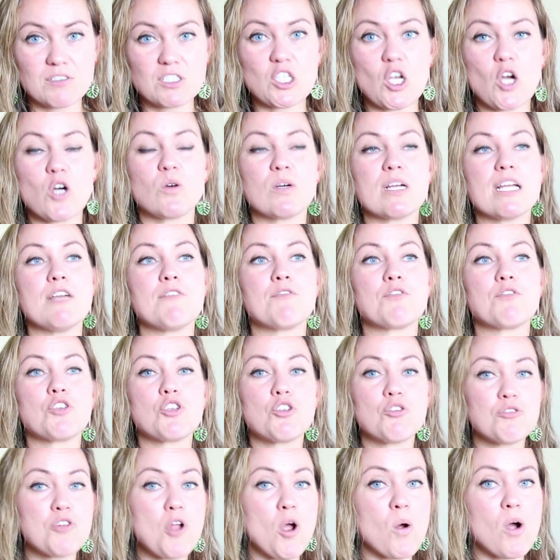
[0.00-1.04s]
So if
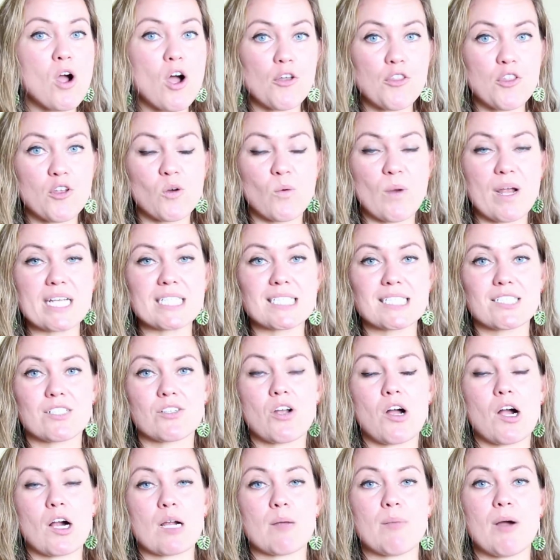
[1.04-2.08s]
you know other ways to
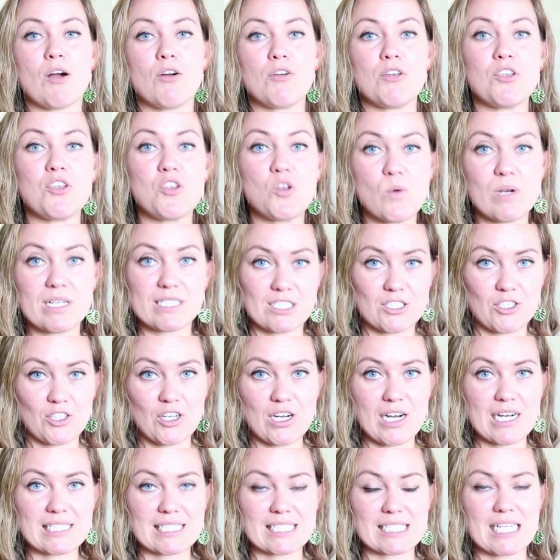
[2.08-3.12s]
talk about US
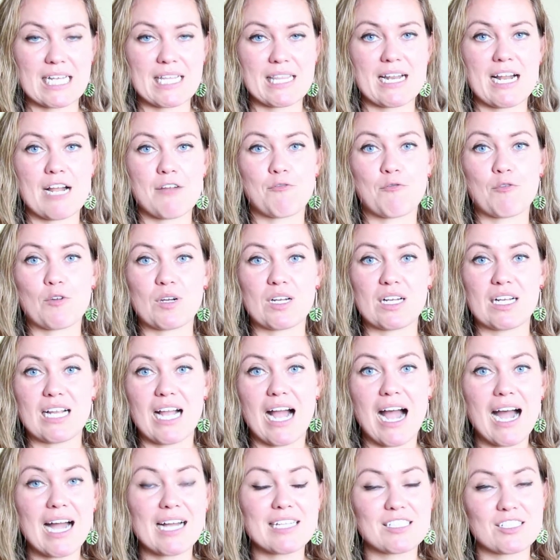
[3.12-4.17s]
currency that I
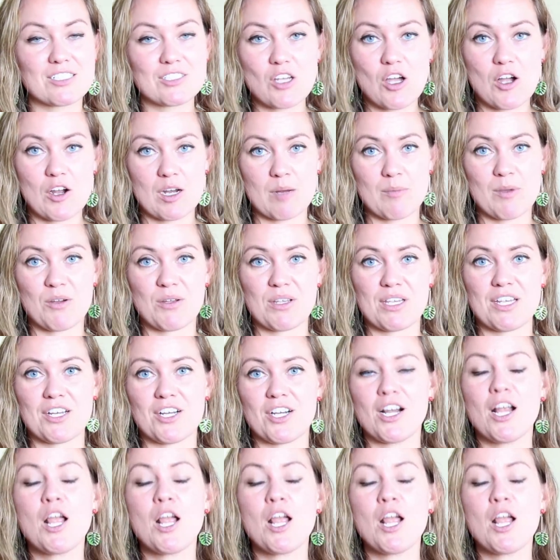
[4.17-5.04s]
forgot to talk about here,